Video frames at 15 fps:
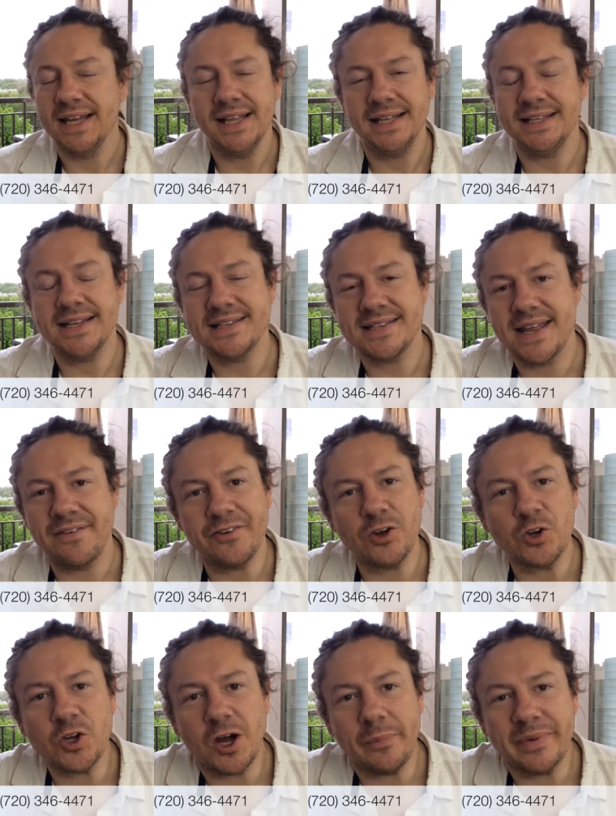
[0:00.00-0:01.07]
It doesn't have a
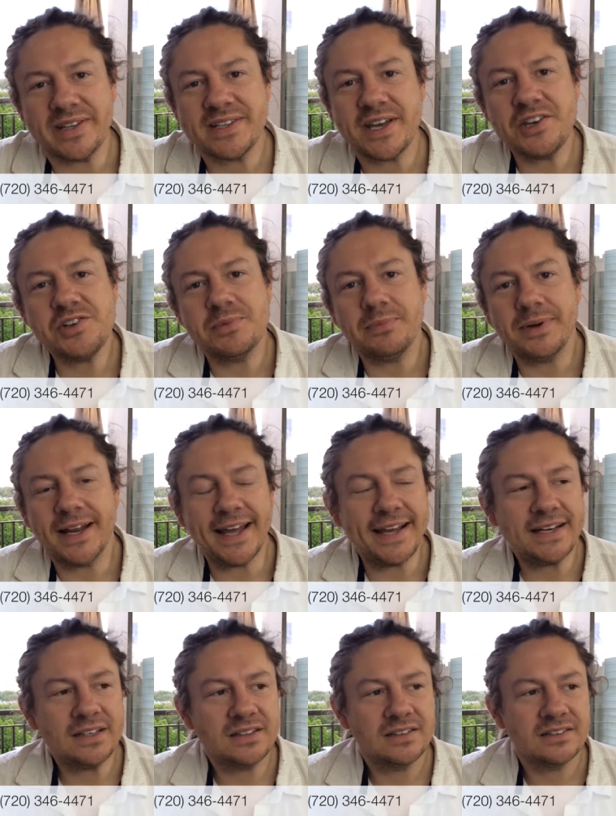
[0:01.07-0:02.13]
good compensation
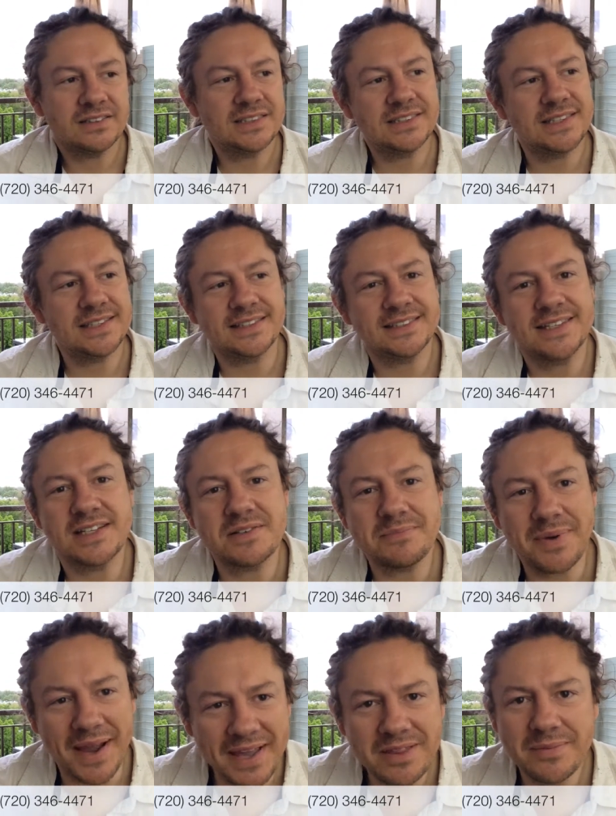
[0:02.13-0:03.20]
plan. It
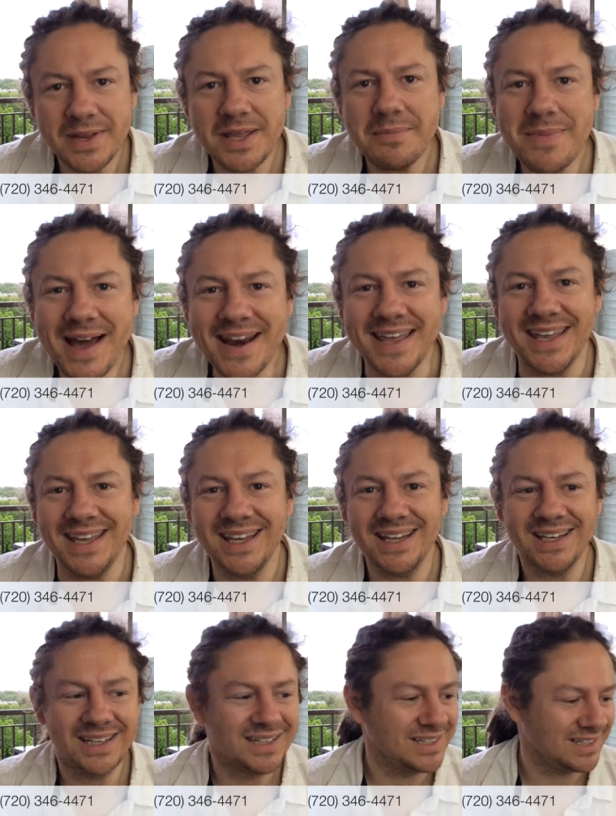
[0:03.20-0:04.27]
doesn't pay them any money,
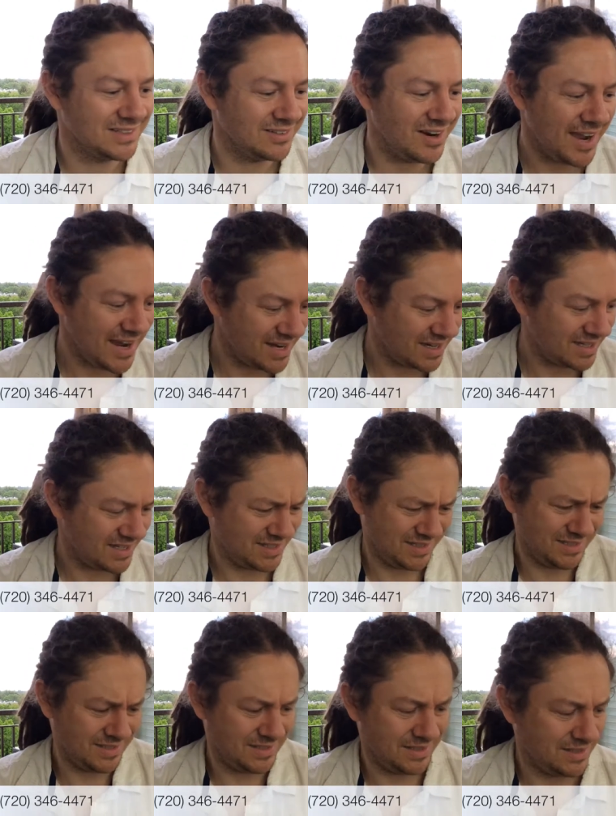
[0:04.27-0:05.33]
right?
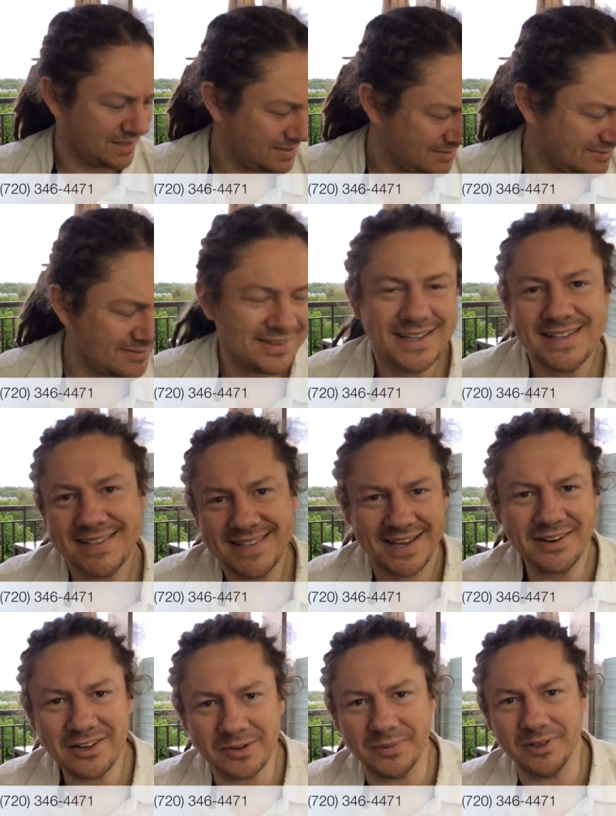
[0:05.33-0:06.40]
Well, that's
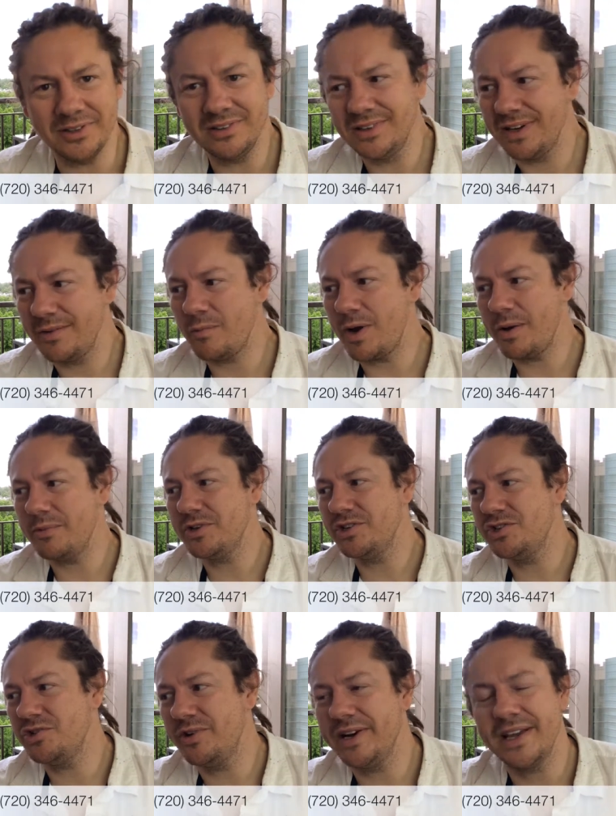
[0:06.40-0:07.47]
terrible. And why would you
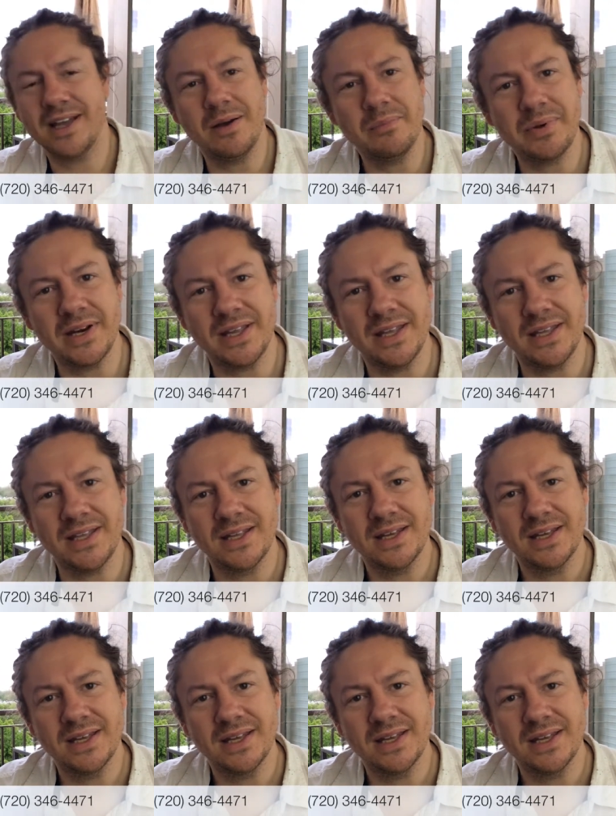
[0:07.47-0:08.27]
join a company